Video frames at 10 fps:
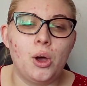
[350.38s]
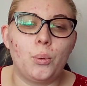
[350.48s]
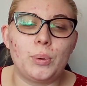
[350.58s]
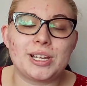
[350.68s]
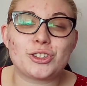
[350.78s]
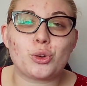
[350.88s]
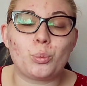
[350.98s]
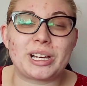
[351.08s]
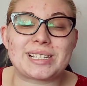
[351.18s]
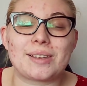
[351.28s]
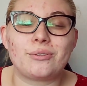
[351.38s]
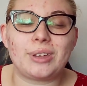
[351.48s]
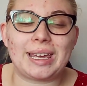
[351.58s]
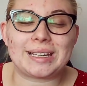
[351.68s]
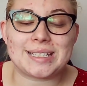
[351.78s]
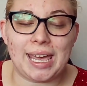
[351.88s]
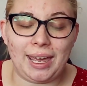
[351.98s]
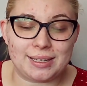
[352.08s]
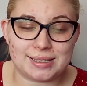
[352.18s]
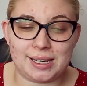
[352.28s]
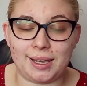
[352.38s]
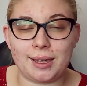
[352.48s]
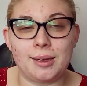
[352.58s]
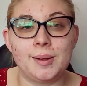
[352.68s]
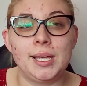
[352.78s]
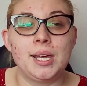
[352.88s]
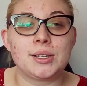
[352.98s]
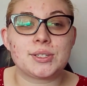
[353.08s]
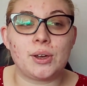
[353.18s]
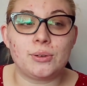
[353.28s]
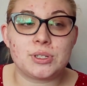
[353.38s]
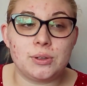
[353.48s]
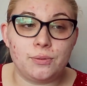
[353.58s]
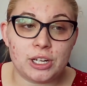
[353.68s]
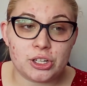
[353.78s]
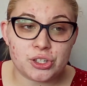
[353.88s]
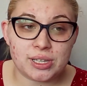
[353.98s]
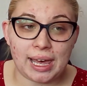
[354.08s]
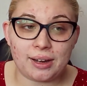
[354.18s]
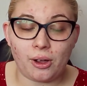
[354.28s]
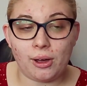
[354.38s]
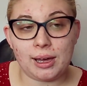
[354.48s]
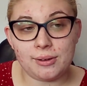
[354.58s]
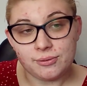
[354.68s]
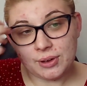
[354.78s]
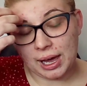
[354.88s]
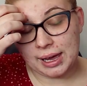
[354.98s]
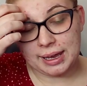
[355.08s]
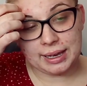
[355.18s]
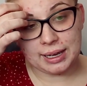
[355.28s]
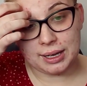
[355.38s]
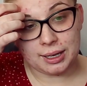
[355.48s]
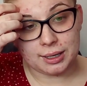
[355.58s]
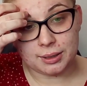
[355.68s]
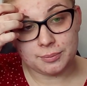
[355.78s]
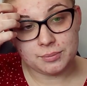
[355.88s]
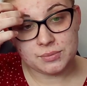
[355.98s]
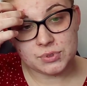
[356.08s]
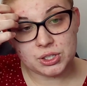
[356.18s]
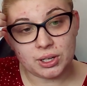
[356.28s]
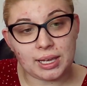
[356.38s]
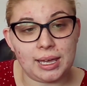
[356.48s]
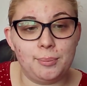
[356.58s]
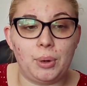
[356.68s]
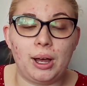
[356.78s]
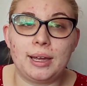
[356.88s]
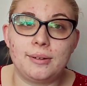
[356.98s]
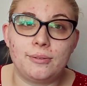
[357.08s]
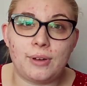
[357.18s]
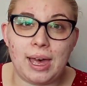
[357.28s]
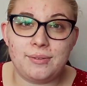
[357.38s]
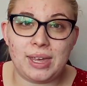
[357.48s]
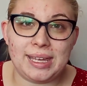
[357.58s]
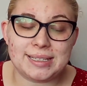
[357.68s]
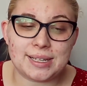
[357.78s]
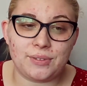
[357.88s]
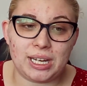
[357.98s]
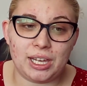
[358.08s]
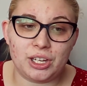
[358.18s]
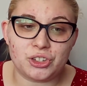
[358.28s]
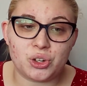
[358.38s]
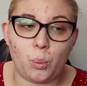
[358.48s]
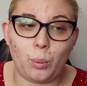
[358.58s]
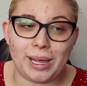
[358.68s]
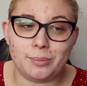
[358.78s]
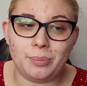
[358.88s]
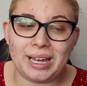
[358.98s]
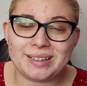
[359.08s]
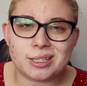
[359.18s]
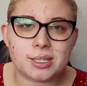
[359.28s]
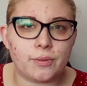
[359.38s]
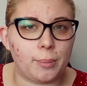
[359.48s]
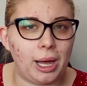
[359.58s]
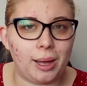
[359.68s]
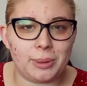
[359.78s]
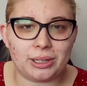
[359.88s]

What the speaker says: which was fantastic. So to finish that off, I took and bought 5/8 of an inch white buttons from Hobby